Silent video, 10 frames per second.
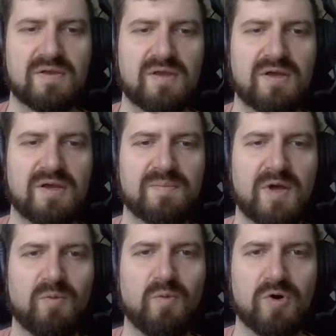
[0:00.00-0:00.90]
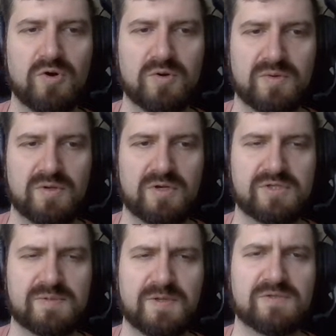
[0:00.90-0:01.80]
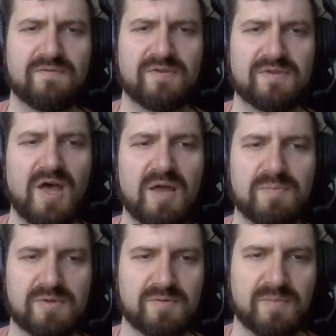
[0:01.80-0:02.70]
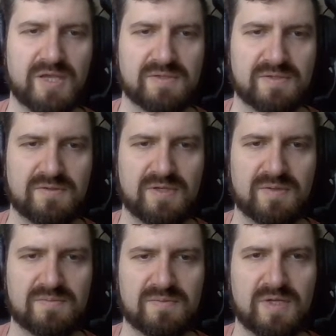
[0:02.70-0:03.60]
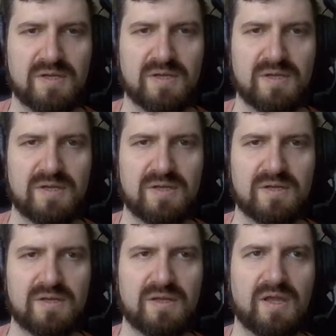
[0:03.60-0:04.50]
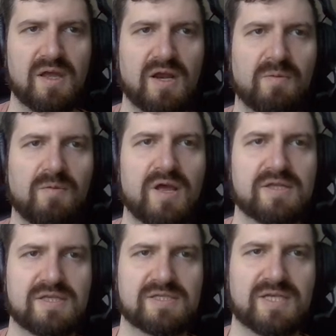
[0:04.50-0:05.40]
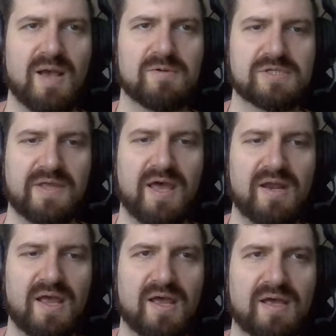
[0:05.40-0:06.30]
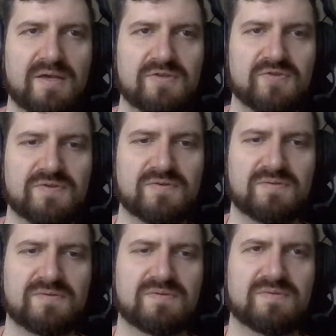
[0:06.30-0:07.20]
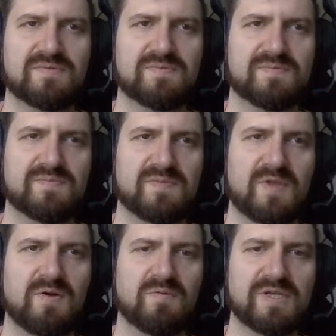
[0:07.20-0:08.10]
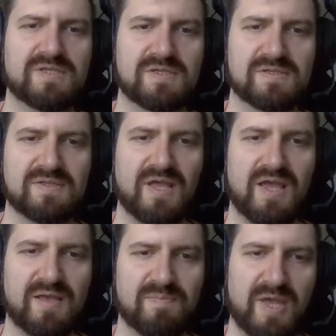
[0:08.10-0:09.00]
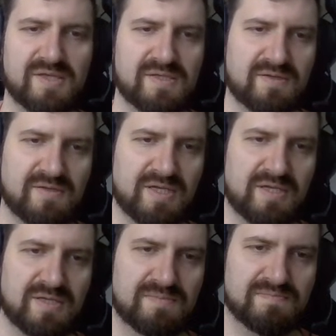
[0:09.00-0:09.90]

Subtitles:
a word. He speaks with a thought balloon, basically. And I wanted to establish that as Eris's like basically